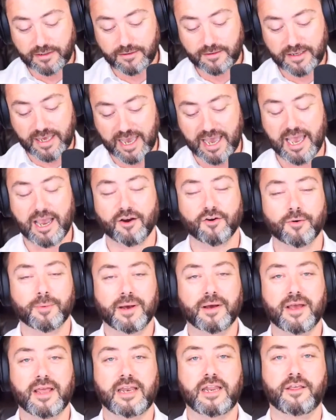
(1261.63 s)
care
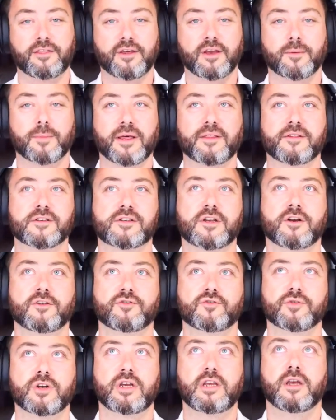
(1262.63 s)
about anything about this
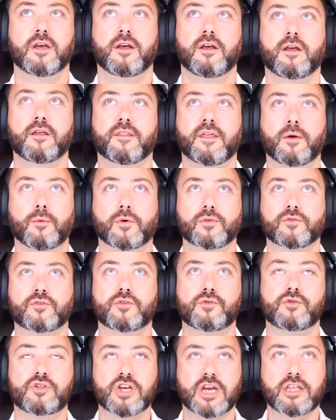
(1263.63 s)
country. They want
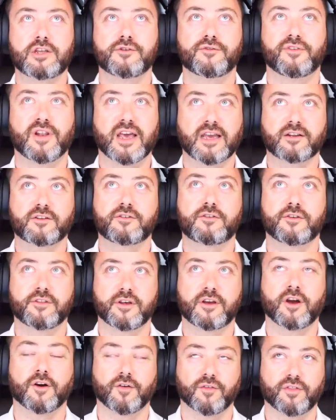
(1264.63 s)
to genuflect to the
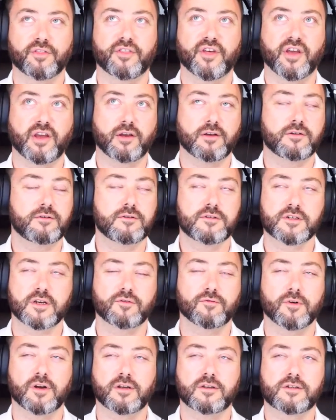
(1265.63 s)
current thing. So,
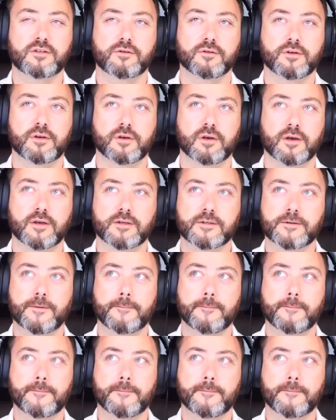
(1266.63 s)
right, screw you guys.